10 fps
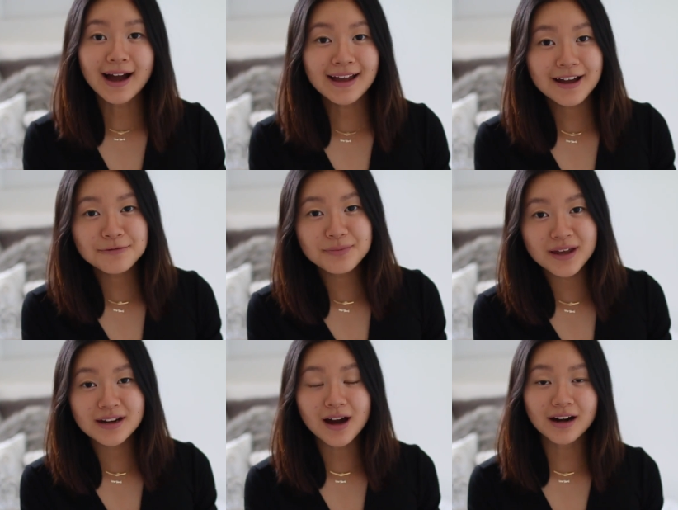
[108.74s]
I have
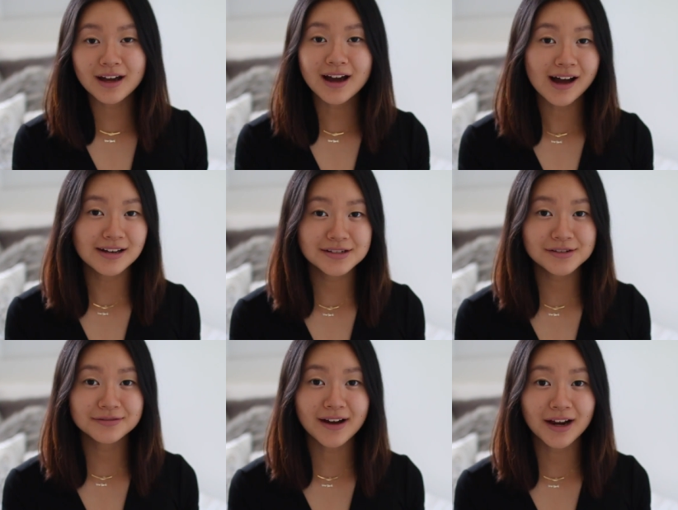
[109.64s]
been on a hunt
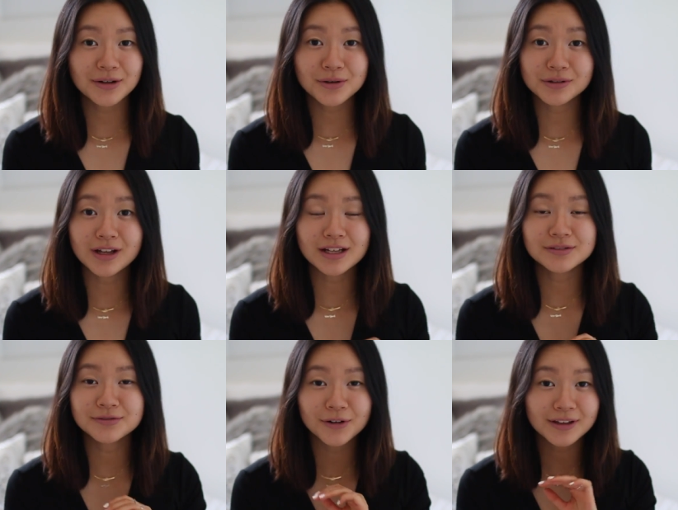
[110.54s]
to find
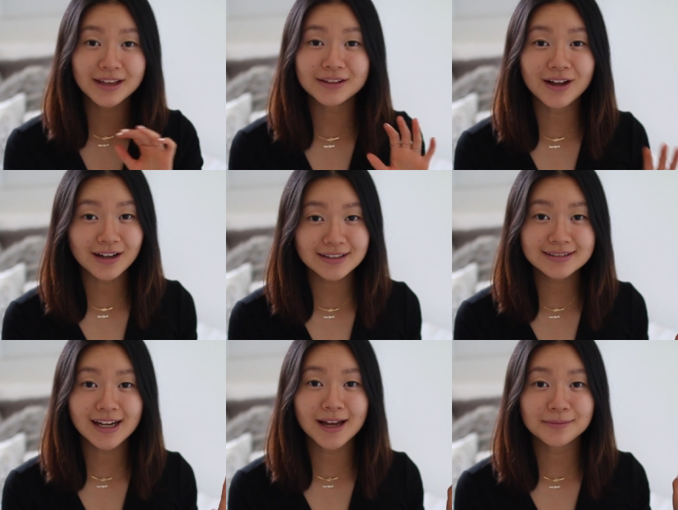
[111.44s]
culottes for the
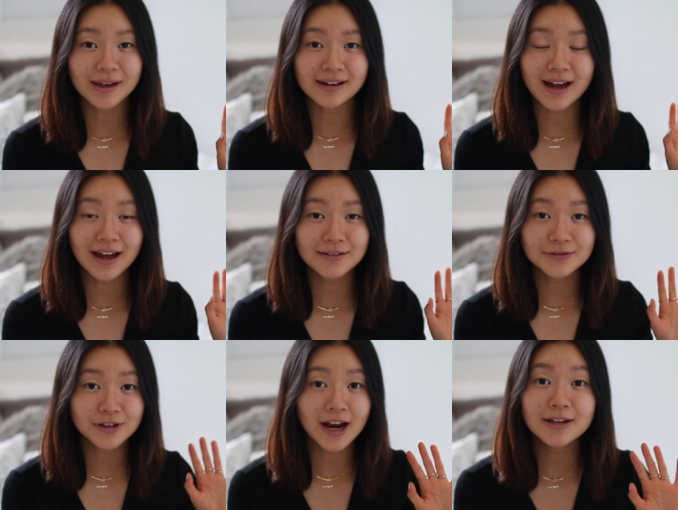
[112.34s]
longest time, and
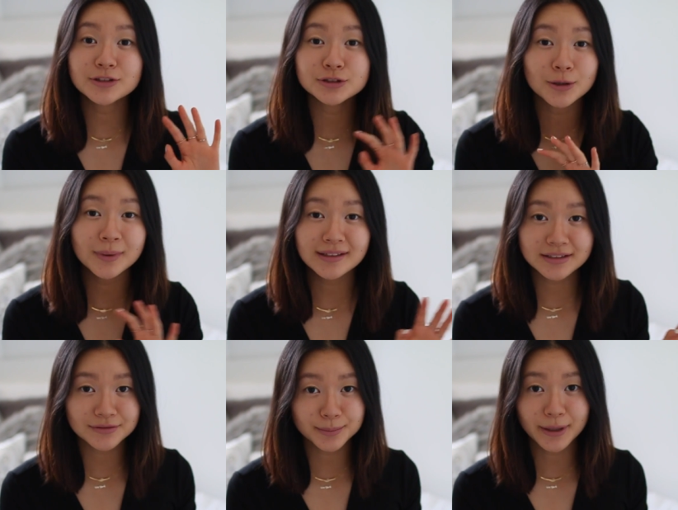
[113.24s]
I've tried so many
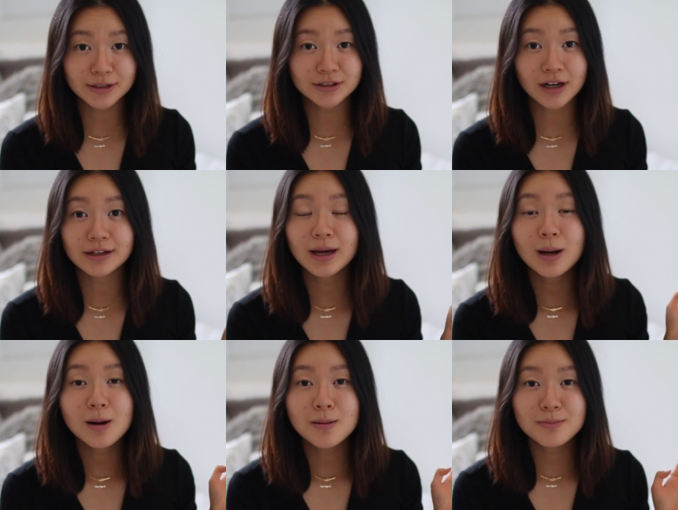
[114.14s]
different pairs on,
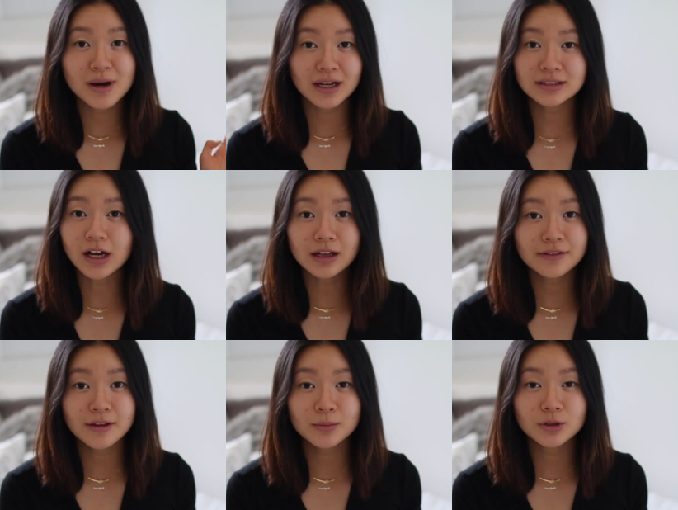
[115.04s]
but all
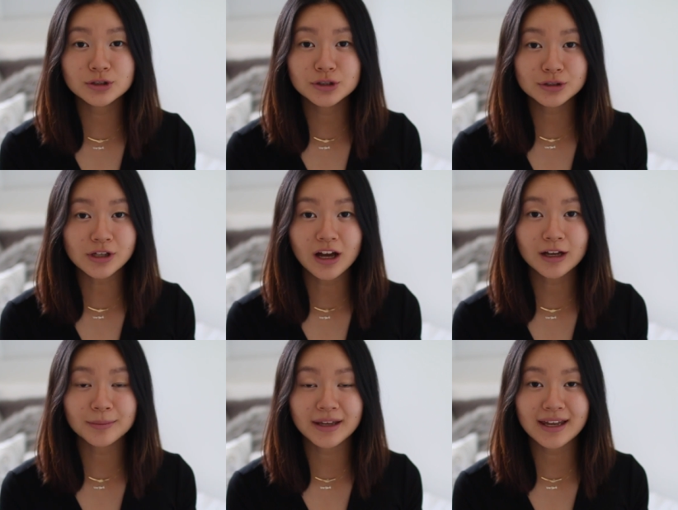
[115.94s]
of them were too
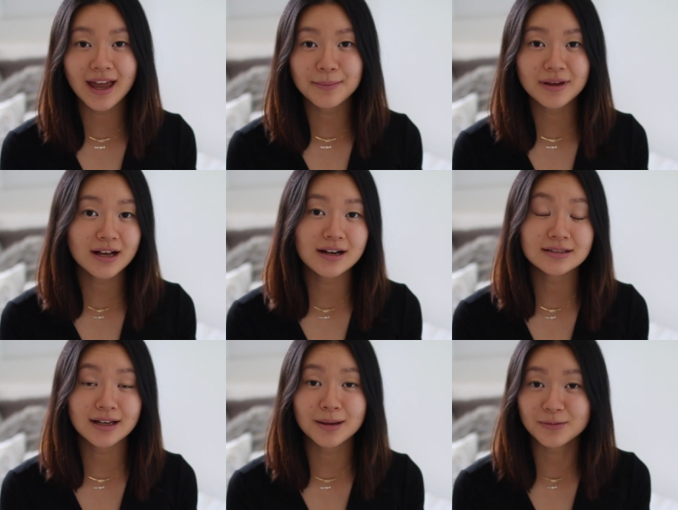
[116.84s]
long on me
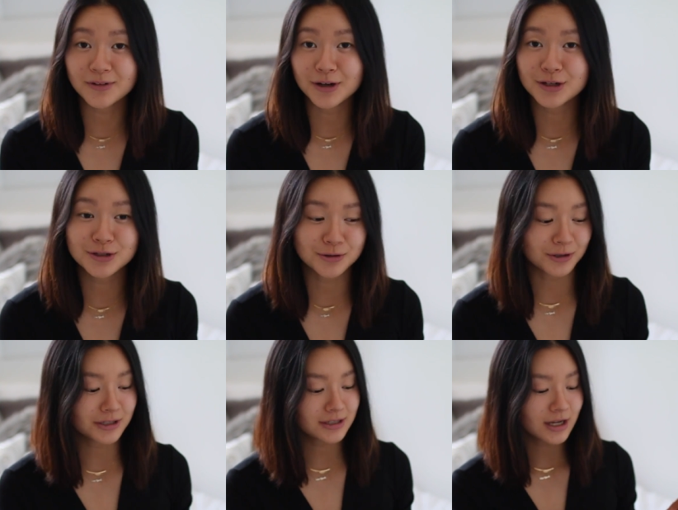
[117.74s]
because I am very
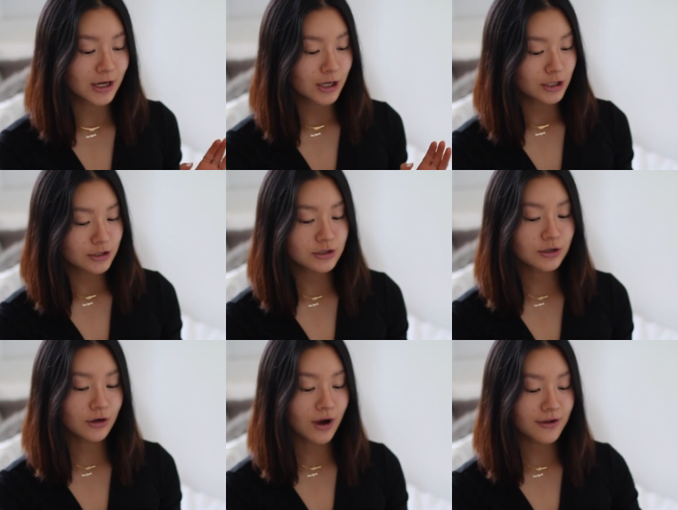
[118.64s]
short.
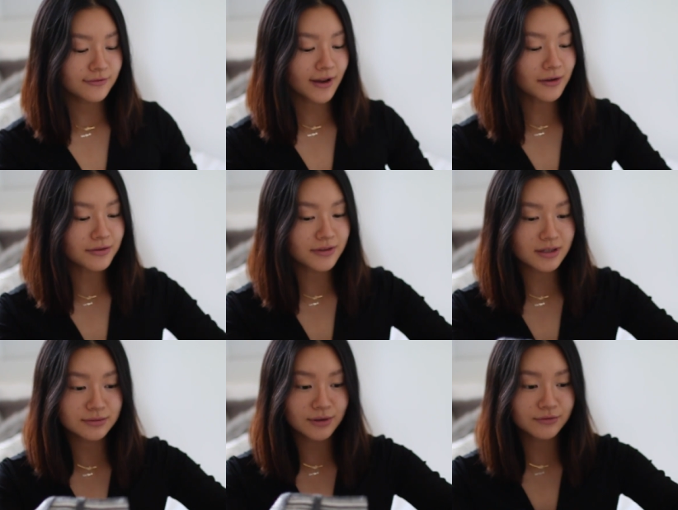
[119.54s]
So I found
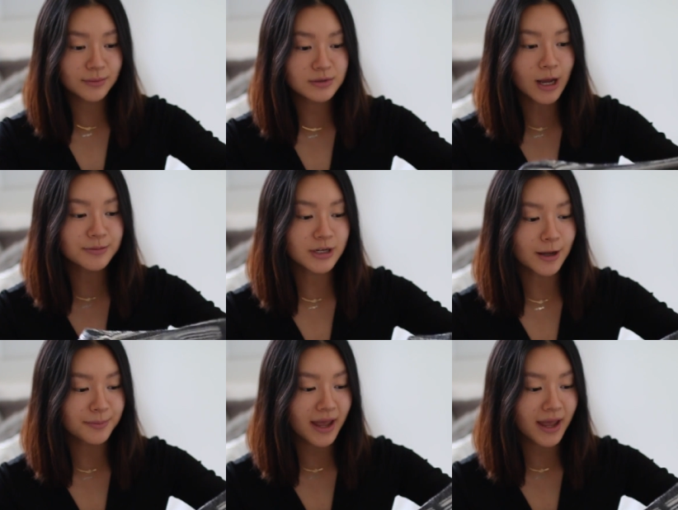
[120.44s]
this one from Topshop